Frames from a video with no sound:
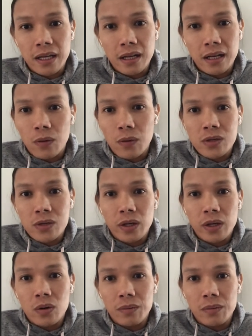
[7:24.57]
saying? I wish
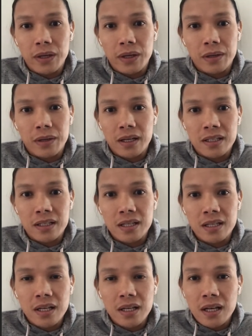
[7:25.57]
we don't compete,
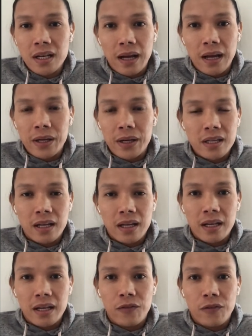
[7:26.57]
because I bet
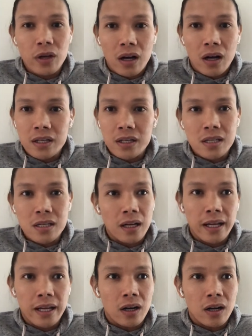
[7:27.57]
if we all
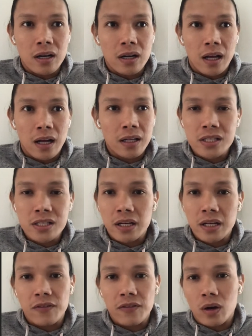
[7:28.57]
consolidate our knowledge,
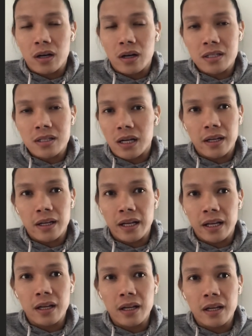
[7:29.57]
and if we all consolidate,